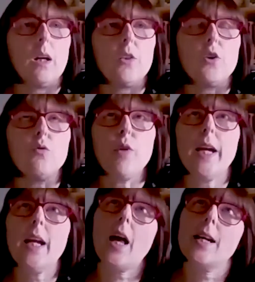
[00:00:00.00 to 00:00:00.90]
The
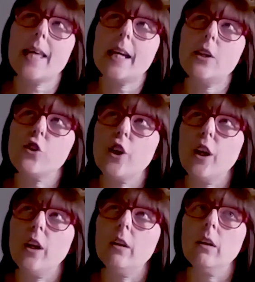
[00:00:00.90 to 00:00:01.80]

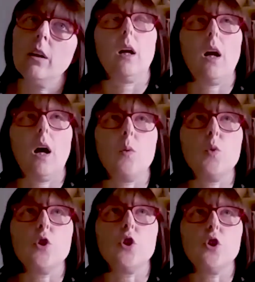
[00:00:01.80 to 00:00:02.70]
realization, I
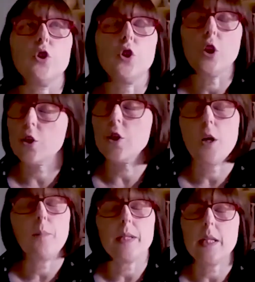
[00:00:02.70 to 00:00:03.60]
was just so
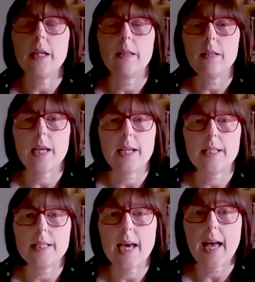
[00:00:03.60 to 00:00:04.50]
busy in the
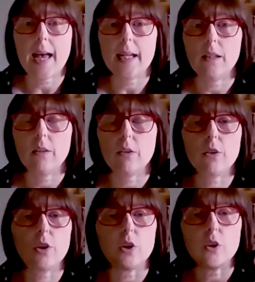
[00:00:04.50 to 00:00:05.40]
day-to-day
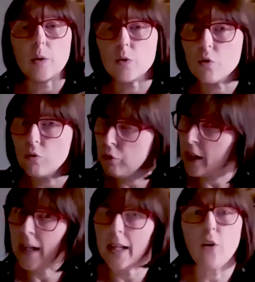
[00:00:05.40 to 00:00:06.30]
that there was
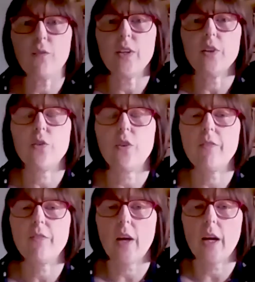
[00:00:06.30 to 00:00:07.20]
really obvious
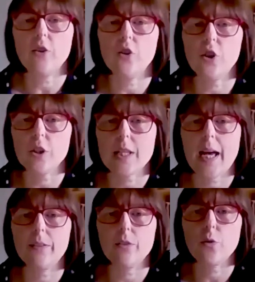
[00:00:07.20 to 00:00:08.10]
stuff that I just
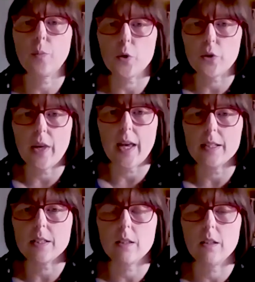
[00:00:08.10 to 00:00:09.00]
hadn't
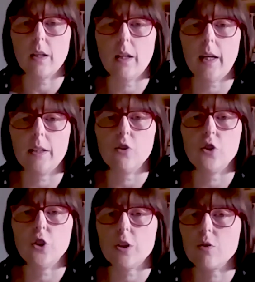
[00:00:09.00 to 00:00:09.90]
spotted, and
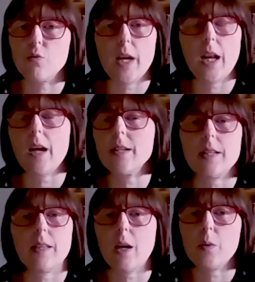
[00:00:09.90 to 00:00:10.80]
just
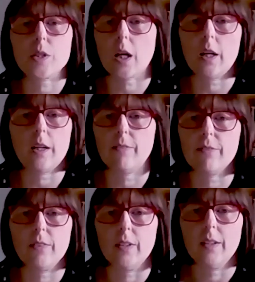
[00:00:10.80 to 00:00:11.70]
realizing that I was kind of
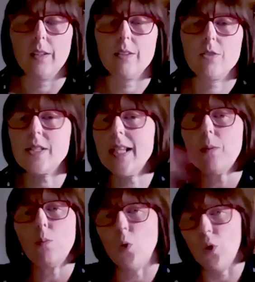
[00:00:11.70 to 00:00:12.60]

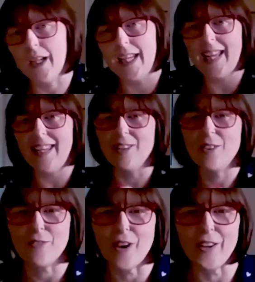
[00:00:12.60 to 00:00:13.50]
sleepwalking
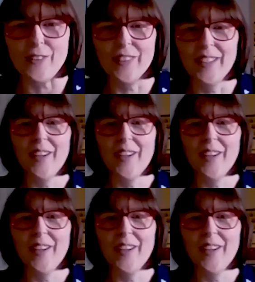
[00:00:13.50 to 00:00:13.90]
through